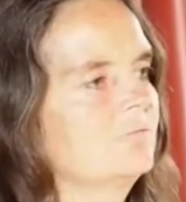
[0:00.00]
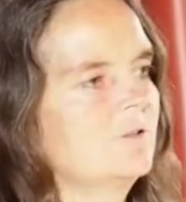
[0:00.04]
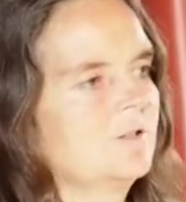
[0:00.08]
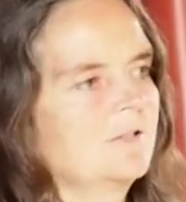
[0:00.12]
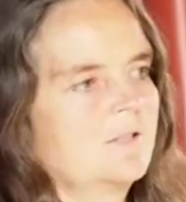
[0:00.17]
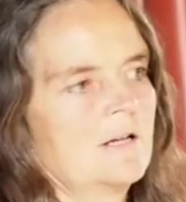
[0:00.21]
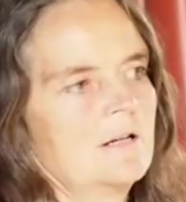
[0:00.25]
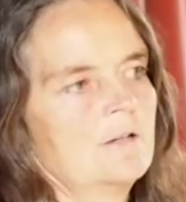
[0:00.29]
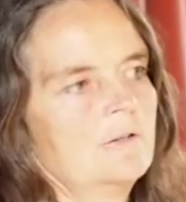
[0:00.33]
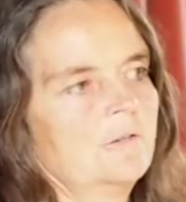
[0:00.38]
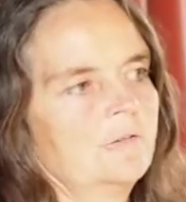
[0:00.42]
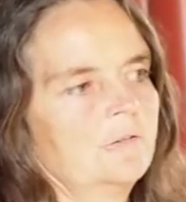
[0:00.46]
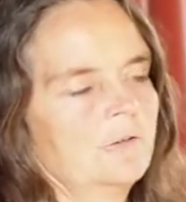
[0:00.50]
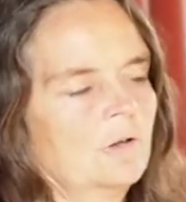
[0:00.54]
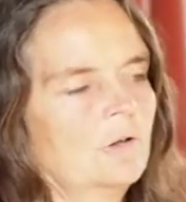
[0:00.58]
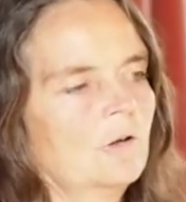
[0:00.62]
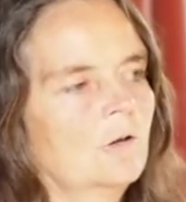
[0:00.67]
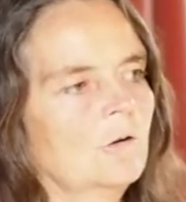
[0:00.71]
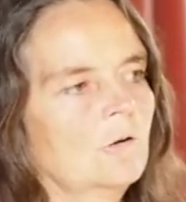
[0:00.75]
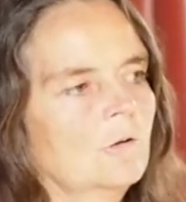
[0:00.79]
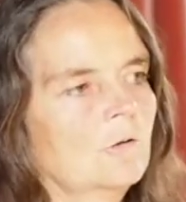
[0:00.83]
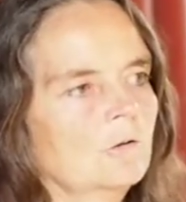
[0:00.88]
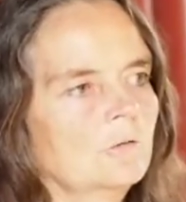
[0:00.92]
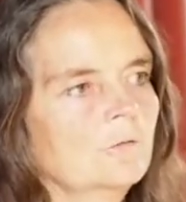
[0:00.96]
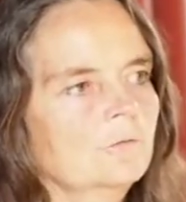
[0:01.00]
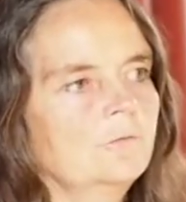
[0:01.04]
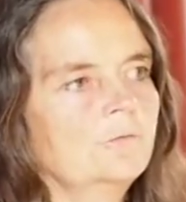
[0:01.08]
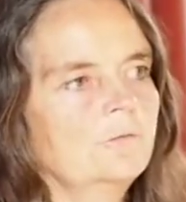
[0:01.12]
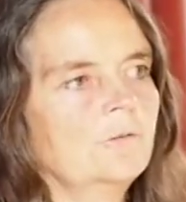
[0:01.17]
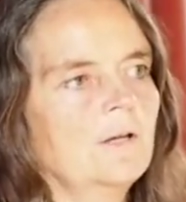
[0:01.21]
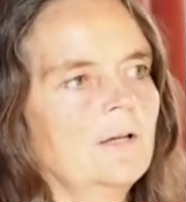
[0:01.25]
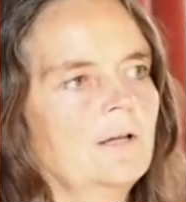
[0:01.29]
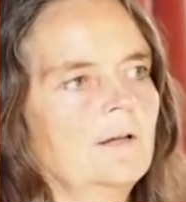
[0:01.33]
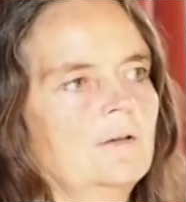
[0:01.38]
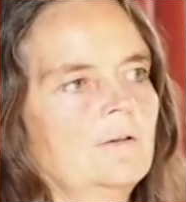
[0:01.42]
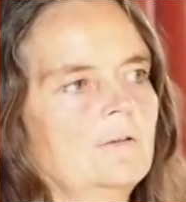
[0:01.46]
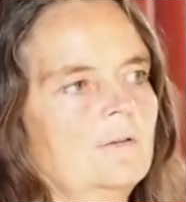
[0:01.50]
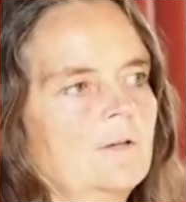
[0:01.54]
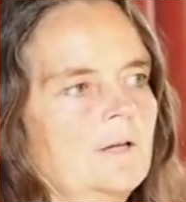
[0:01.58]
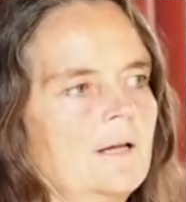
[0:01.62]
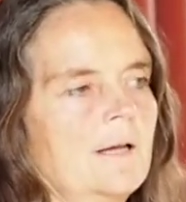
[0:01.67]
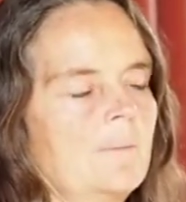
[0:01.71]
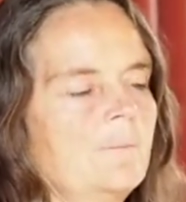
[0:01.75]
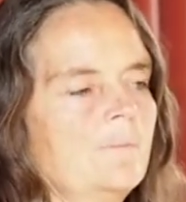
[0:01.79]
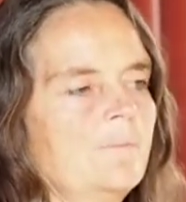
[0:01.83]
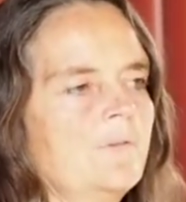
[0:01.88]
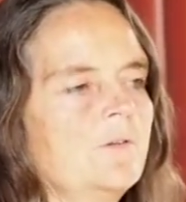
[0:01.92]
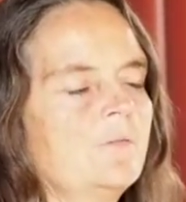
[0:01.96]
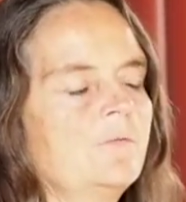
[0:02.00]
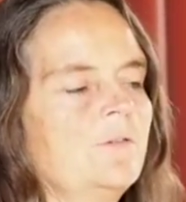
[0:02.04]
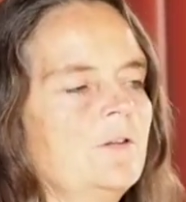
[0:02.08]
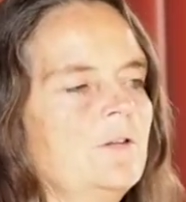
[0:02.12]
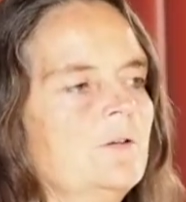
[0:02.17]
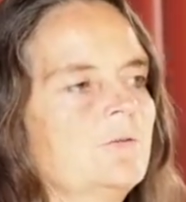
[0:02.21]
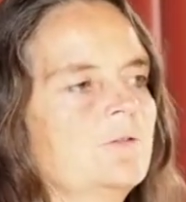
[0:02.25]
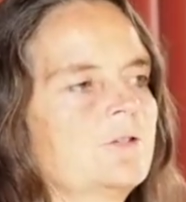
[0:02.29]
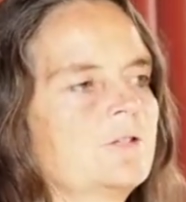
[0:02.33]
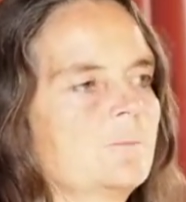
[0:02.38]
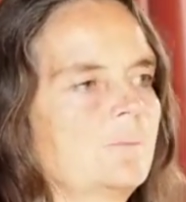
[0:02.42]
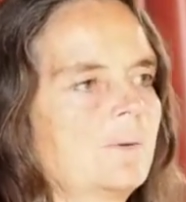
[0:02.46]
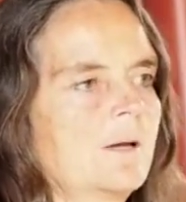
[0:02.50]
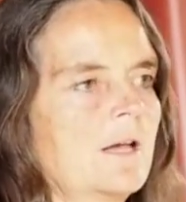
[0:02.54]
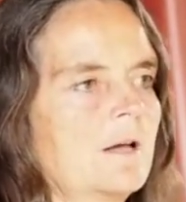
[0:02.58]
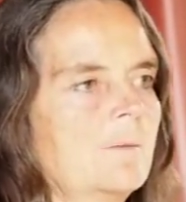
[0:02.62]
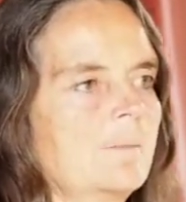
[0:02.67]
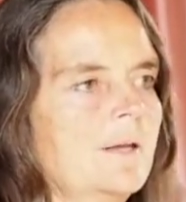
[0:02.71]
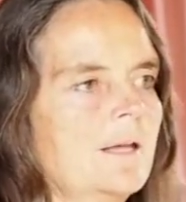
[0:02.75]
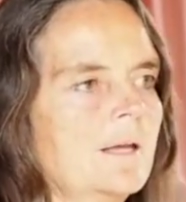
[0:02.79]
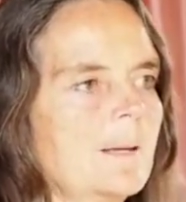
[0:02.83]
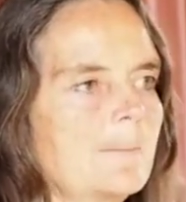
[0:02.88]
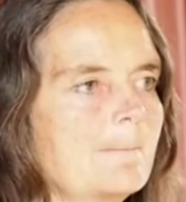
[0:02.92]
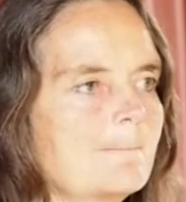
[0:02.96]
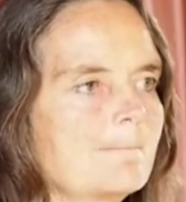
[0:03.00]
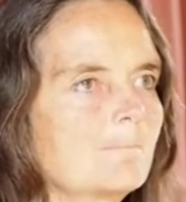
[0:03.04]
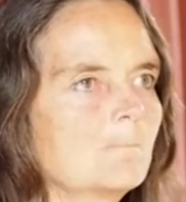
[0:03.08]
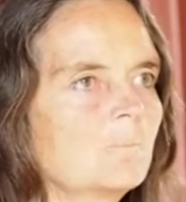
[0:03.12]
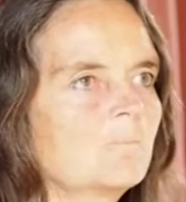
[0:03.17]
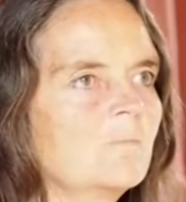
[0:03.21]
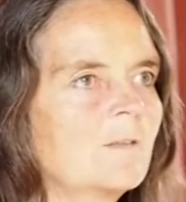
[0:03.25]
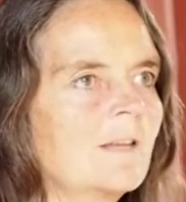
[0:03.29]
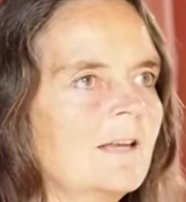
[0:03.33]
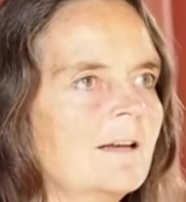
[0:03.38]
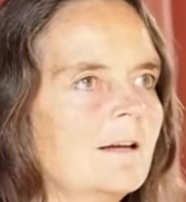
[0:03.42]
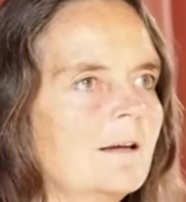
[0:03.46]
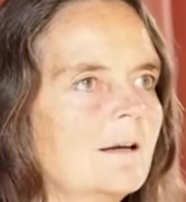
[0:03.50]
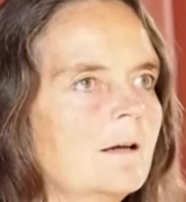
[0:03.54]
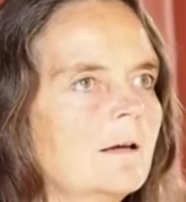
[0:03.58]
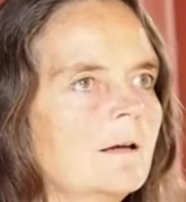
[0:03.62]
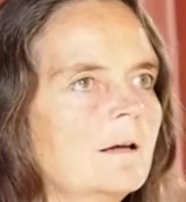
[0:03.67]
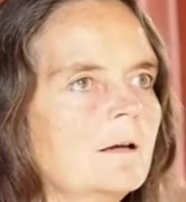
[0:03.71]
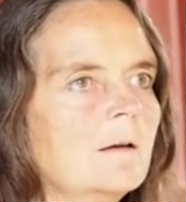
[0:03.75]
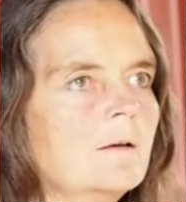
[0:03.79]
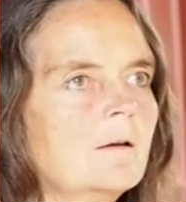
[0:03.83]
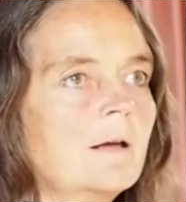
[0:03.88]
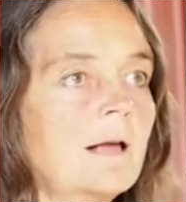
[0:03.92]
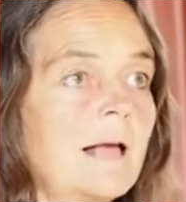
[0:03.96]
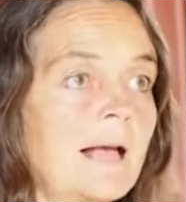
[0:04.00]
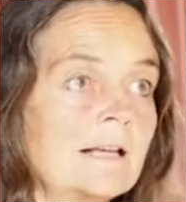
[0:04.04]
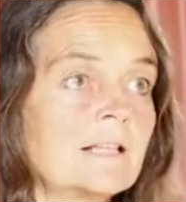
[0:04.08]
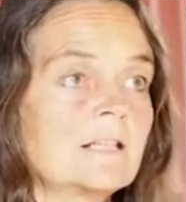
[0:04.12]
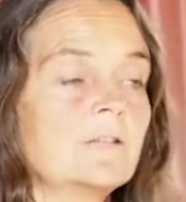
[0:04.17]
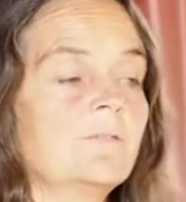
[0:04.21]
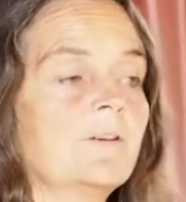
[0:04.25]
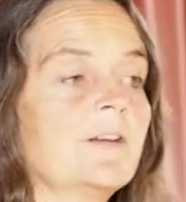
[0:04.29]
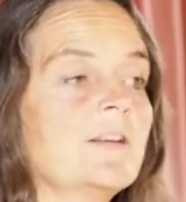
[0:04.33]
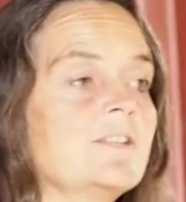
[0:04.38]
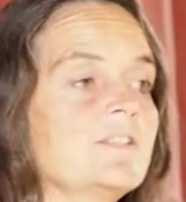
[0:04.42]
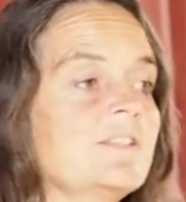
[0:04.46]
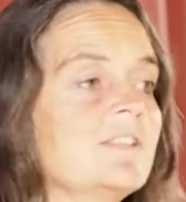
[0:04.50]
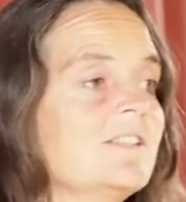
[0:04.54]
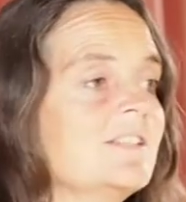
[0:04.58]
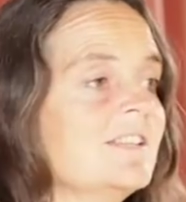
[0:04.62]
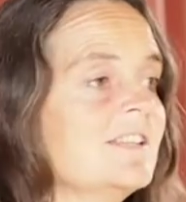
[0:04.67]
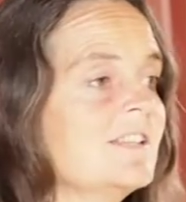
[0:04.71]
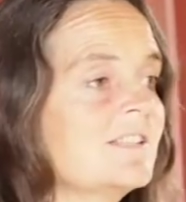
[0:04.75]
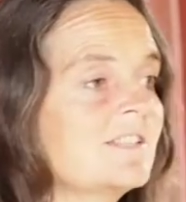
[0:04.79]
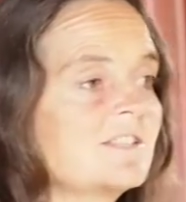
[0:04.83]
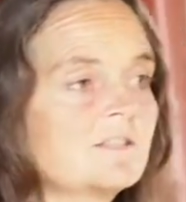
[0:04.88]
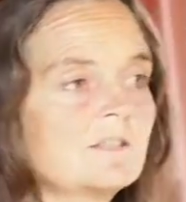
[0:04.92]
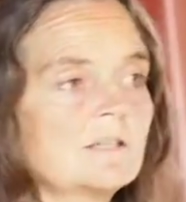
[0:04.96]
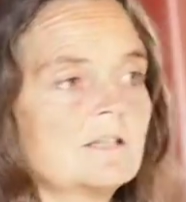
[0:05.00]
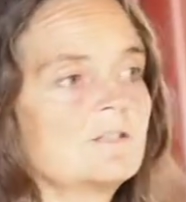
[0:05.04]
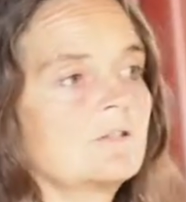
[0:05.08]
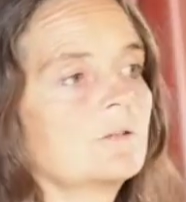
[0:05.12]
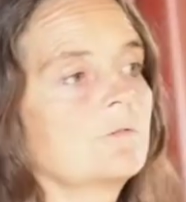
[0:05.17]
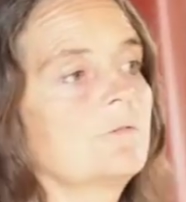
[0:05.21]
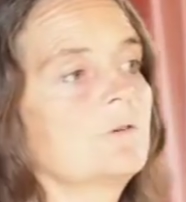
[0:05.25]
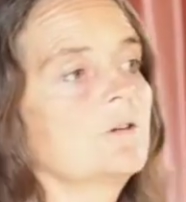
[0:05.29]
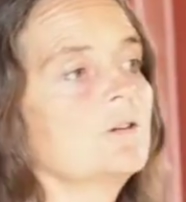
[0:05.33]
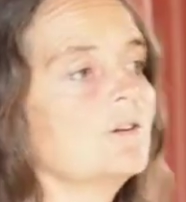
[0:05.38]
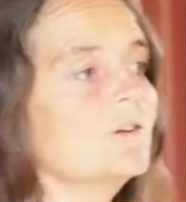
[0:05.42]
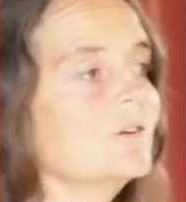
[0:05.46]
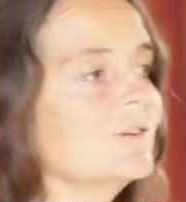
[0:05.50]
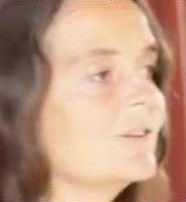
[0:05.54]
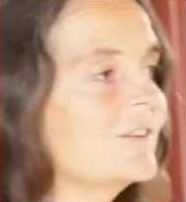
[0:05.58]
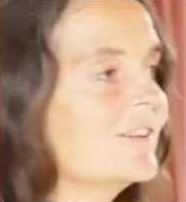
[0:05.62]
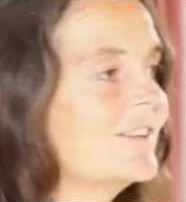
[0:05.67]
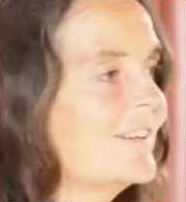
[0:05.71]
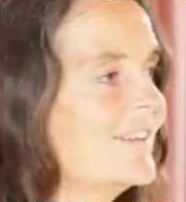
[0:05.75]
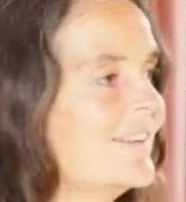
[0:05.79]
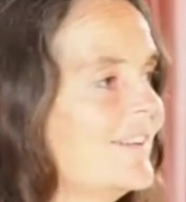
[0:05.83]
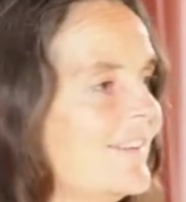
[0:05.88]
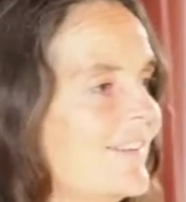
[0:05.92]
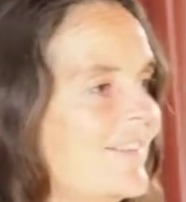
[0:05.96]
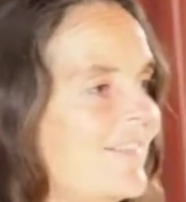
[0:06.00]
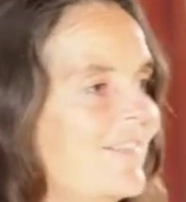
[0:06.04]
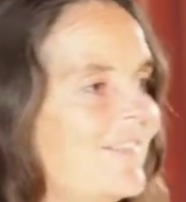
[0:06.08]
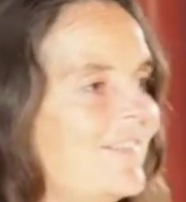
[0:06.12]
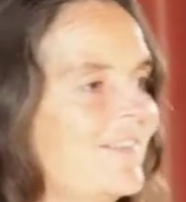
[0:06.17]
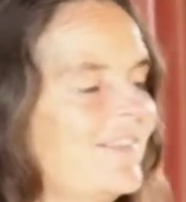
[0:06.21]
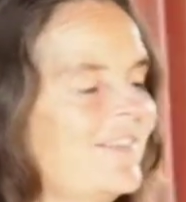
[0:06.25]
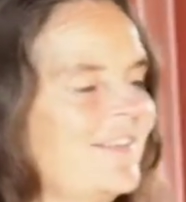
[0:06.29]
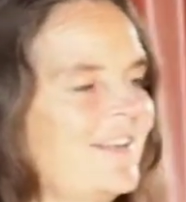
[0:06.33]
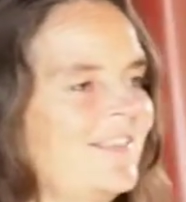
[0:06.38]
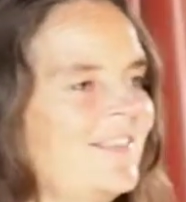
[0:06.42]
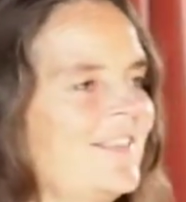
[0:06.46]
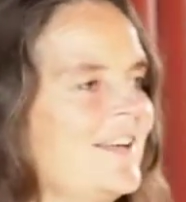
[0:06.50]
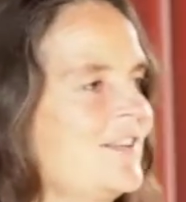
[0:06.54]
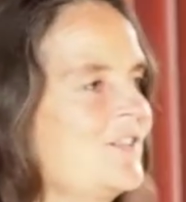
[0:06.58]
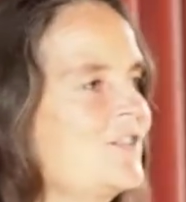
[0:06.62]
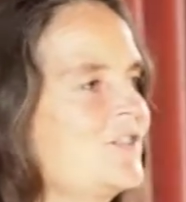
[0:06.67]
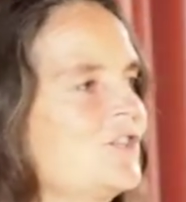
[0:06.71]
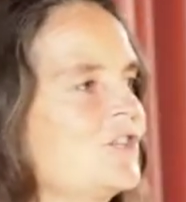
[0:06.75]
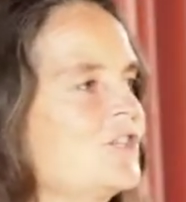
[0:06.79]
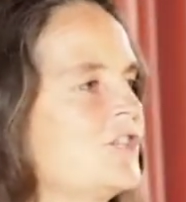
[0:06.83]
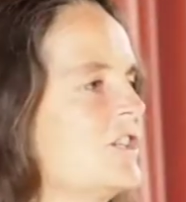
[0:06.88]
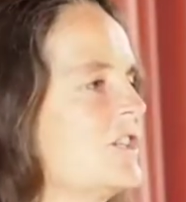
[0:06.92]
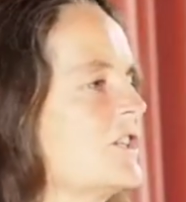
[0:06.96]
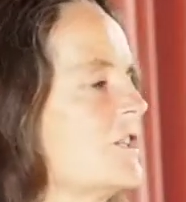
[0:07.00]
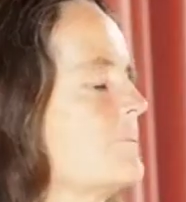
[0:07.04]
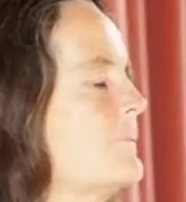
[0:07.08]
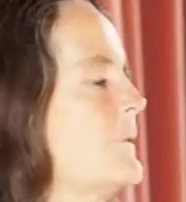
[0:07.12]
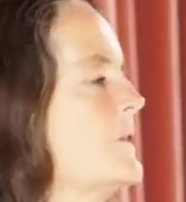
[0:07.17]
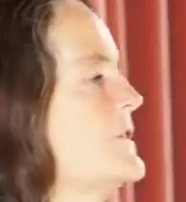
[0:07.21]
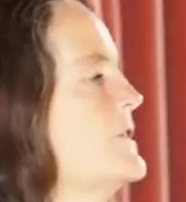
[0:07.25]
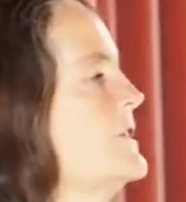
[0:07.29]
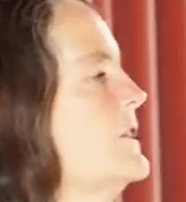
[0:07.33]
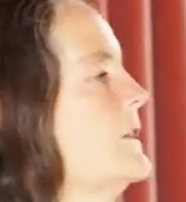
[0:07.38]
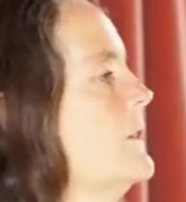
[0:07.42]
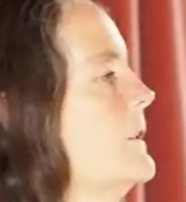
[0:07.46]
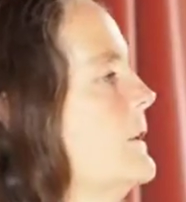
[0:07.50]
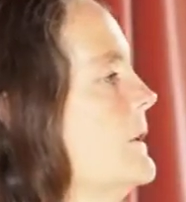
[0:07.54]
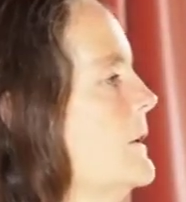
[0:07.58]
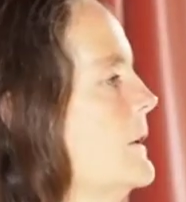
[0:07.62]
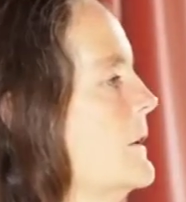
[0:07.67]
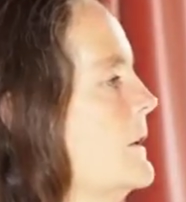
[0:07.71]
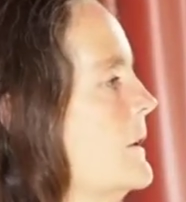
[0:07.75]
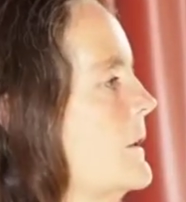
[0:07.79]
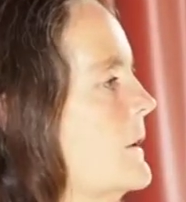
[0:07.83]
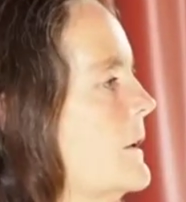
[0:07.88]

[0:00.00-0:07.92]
result of the fields becoming activated is Zuffaron. And that's just expressing the